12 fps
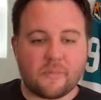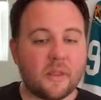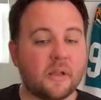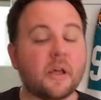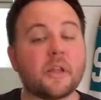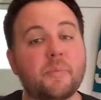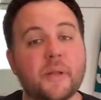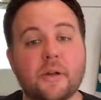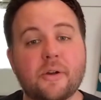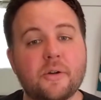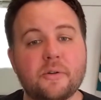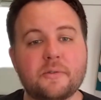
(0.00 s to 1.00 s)
another
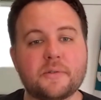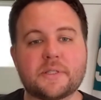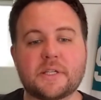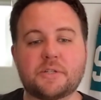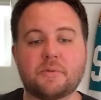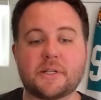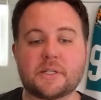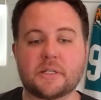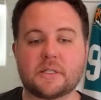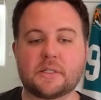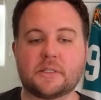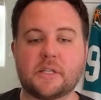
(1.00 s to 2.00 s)
player whose
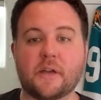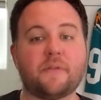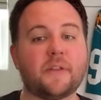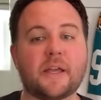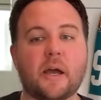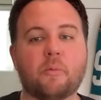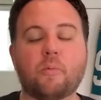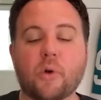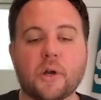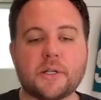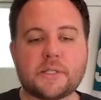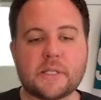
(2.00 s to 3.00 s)
situation definitely got
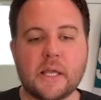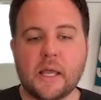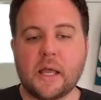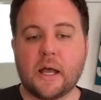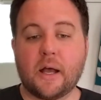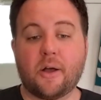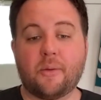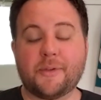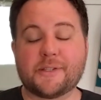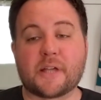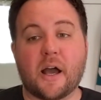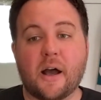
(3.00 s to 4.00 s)
worse
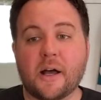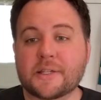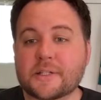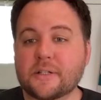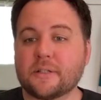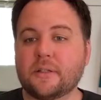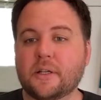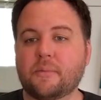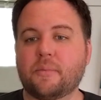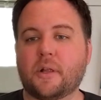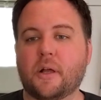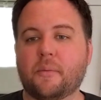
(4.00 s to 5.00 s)
is Oskar
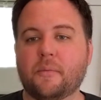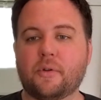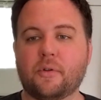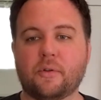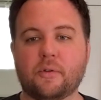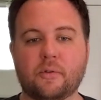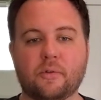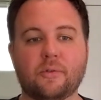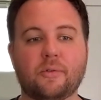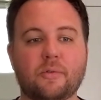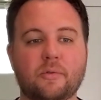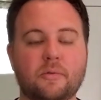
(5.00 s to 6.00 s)
Lindblom,
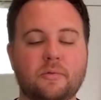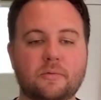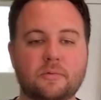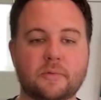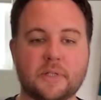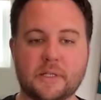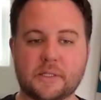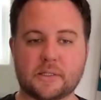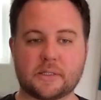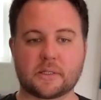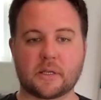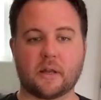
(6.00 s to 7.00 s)
who
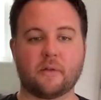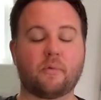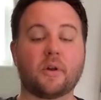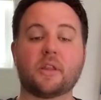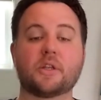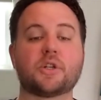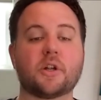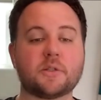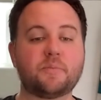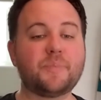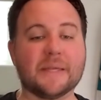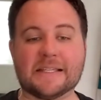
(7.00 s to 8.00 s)
was kind of one of the Sharks'
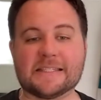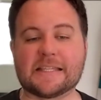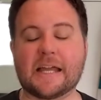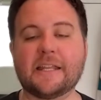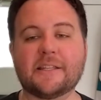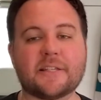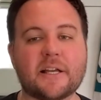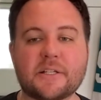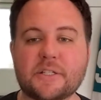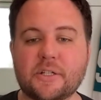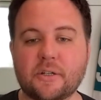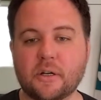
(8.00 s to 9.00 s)
big signings
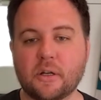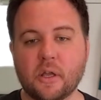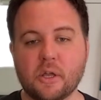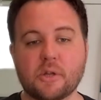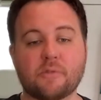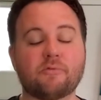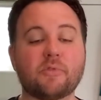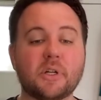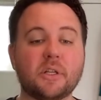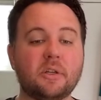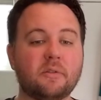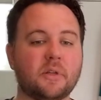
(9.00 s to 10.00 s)
last year and
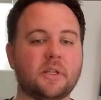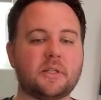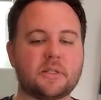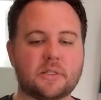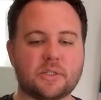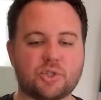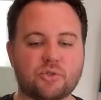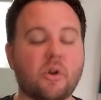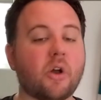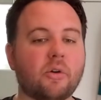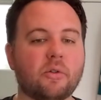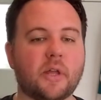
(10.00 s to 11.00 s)
really, really
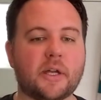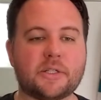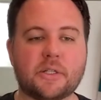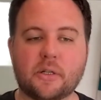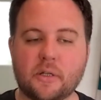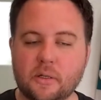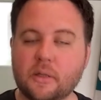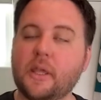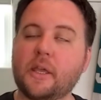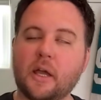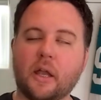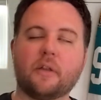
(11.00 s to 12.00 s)
struggled last year. And
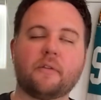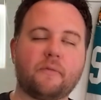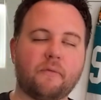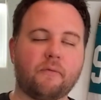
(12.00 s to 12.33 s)
he kind of